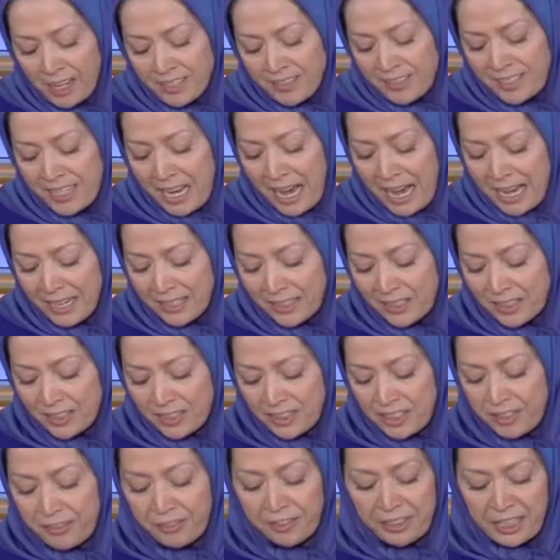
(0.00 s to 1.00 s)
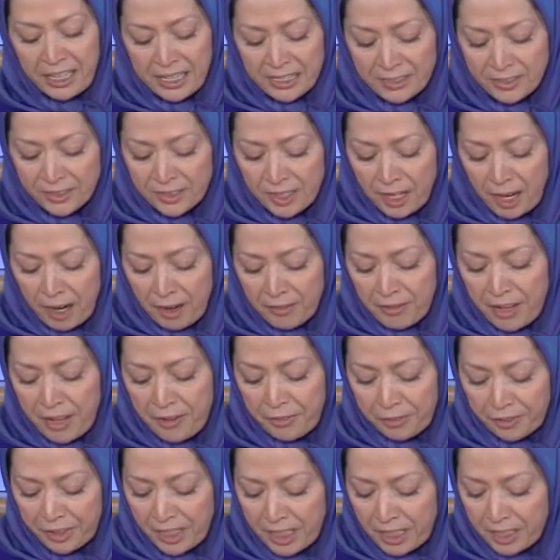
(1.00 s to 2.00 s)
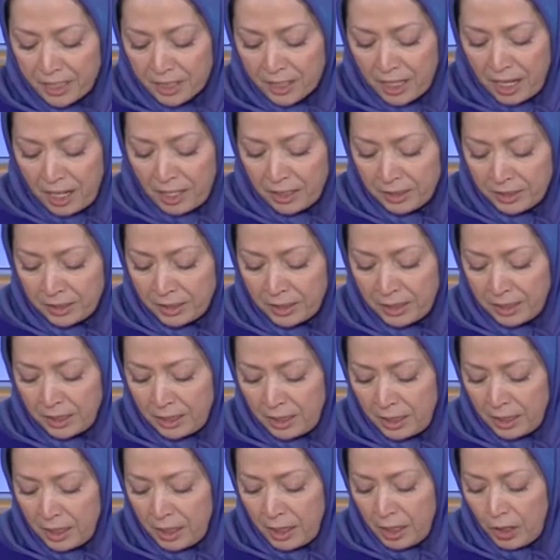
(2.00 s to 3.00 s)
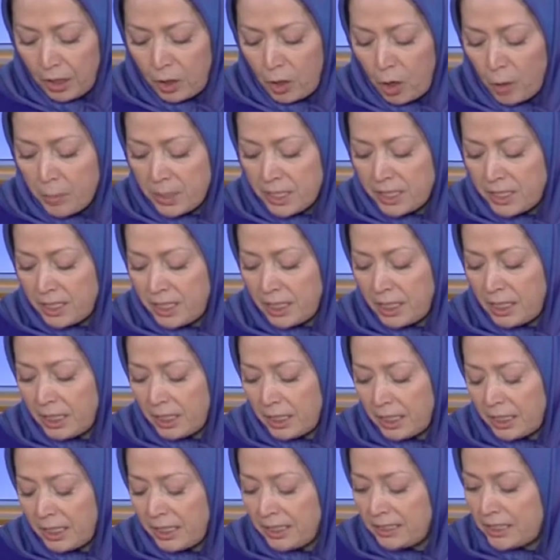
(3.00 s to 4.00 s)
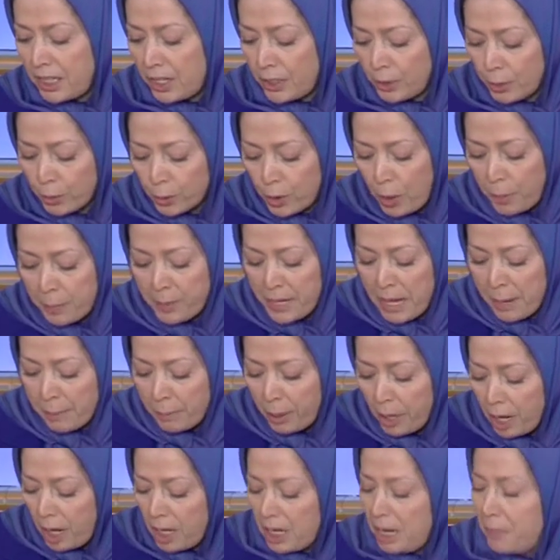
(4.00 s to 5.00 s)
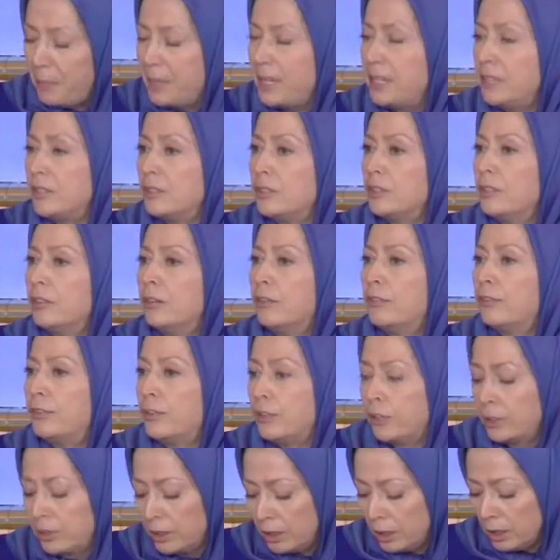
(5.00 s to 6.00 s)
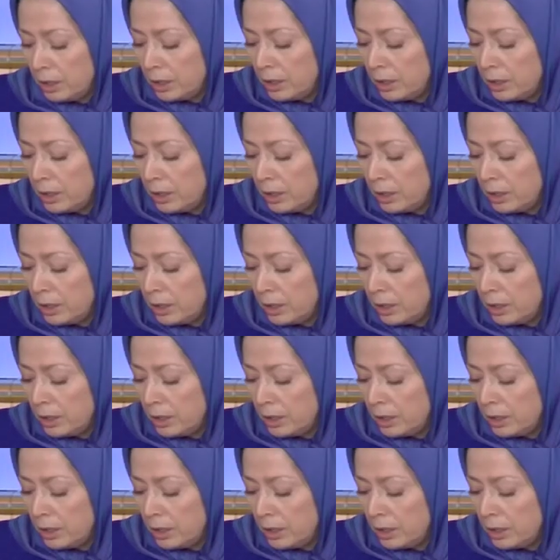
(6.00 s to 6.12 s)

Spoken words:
I thank the Friends of a Free Iran Committee in the European Parliament for